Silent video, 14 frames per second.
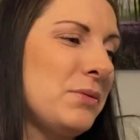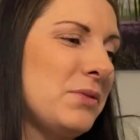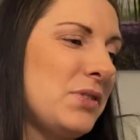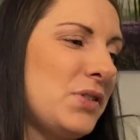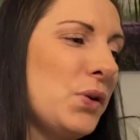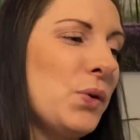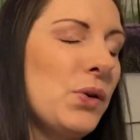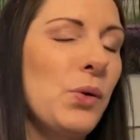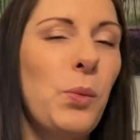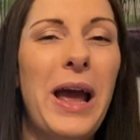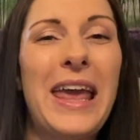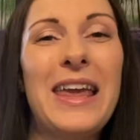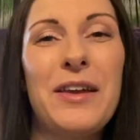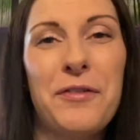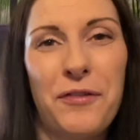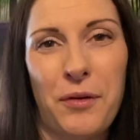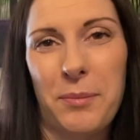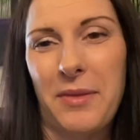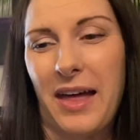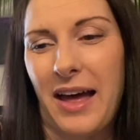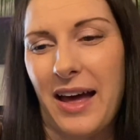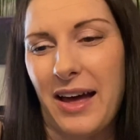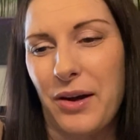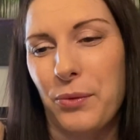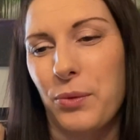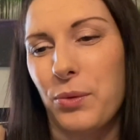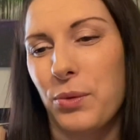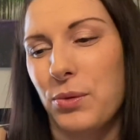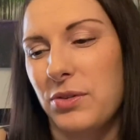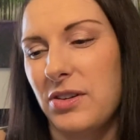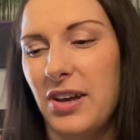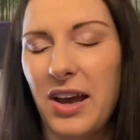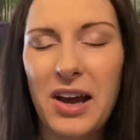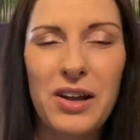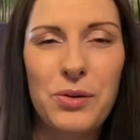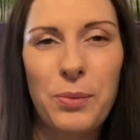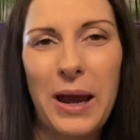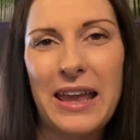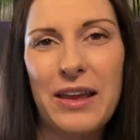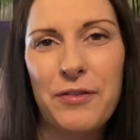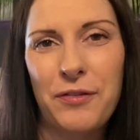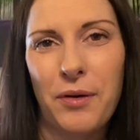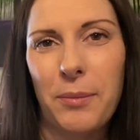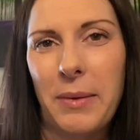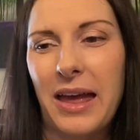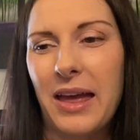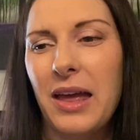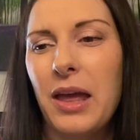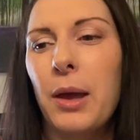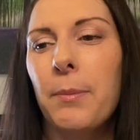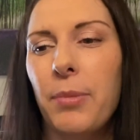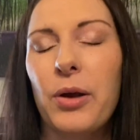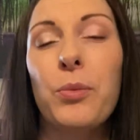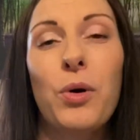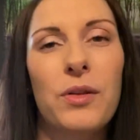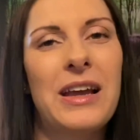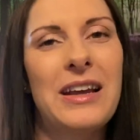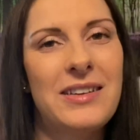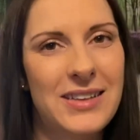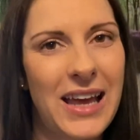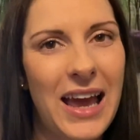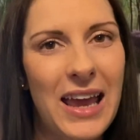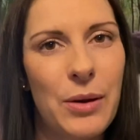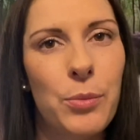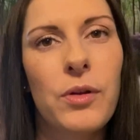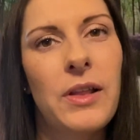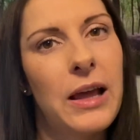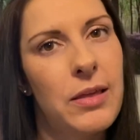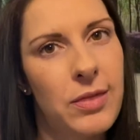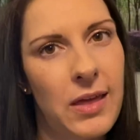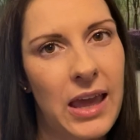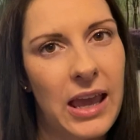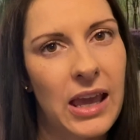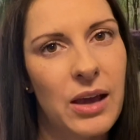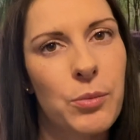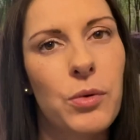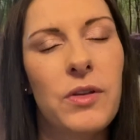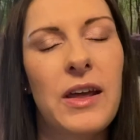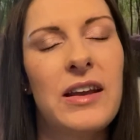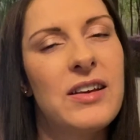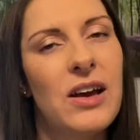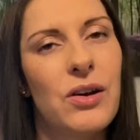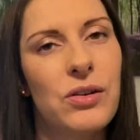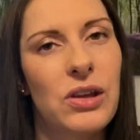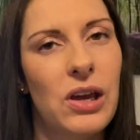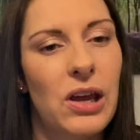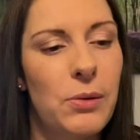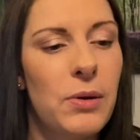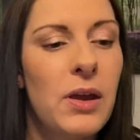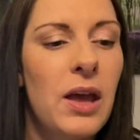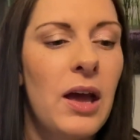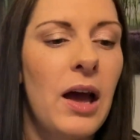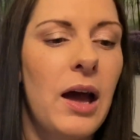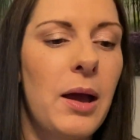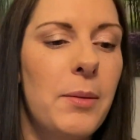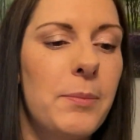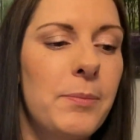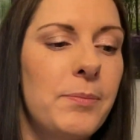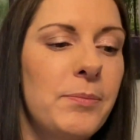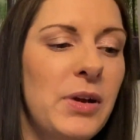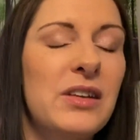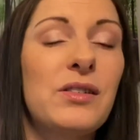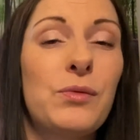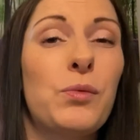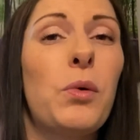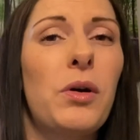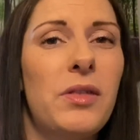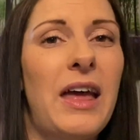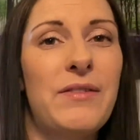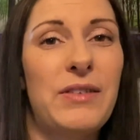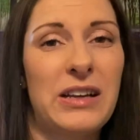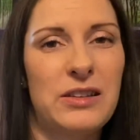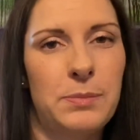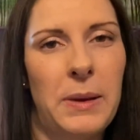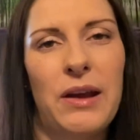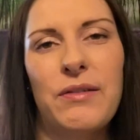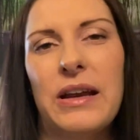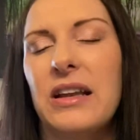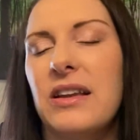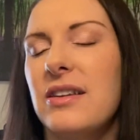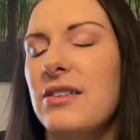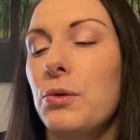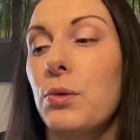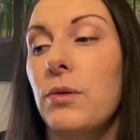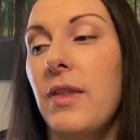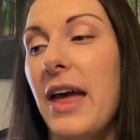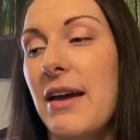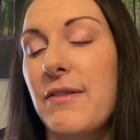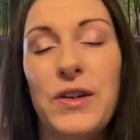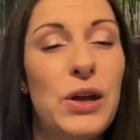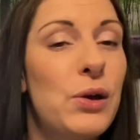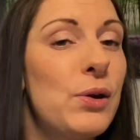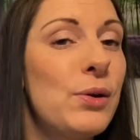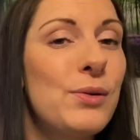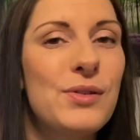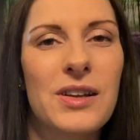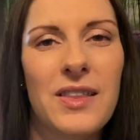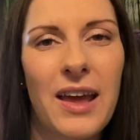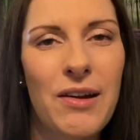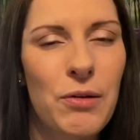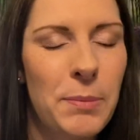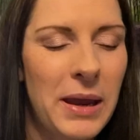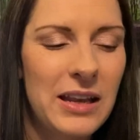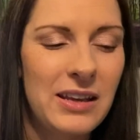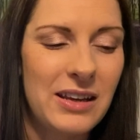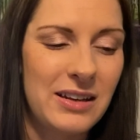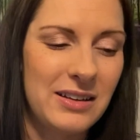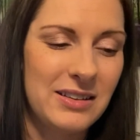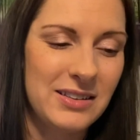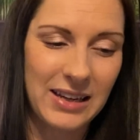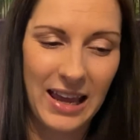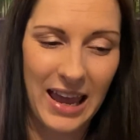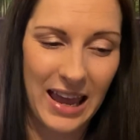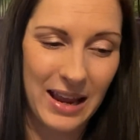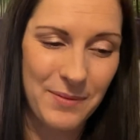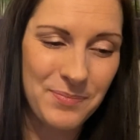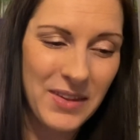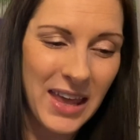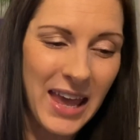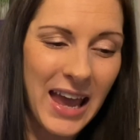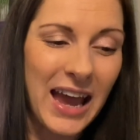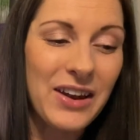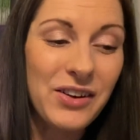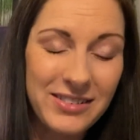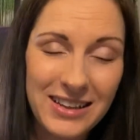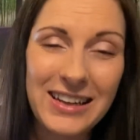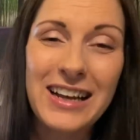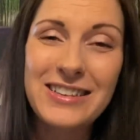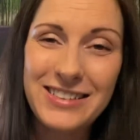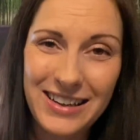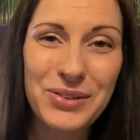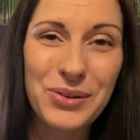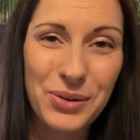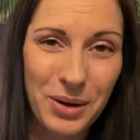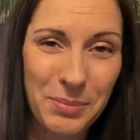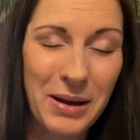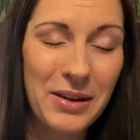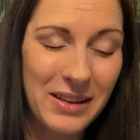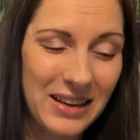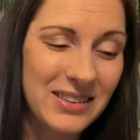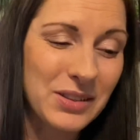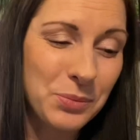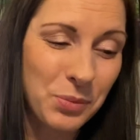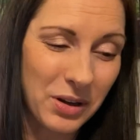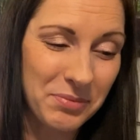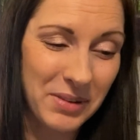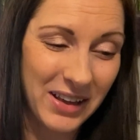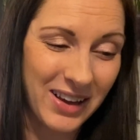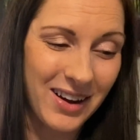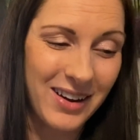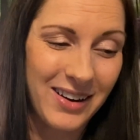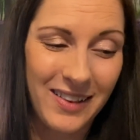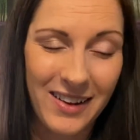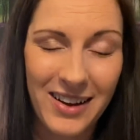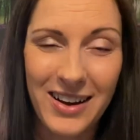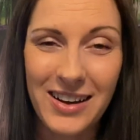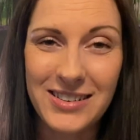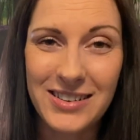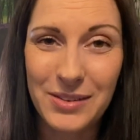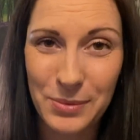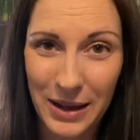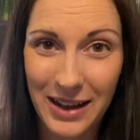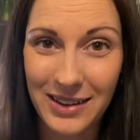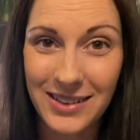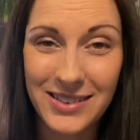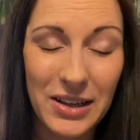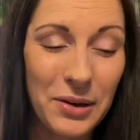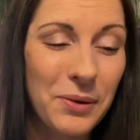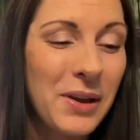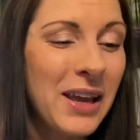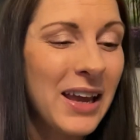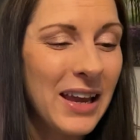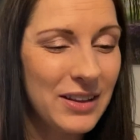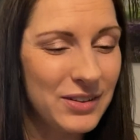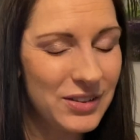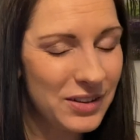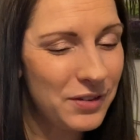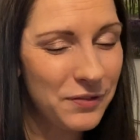torn away from that or deterred away from it by what they say and what they think and what they tell you, because of what they've experienced or their views and their opinions. Okay, and I did actually talk about this on one of my card in the cards as well. So it's just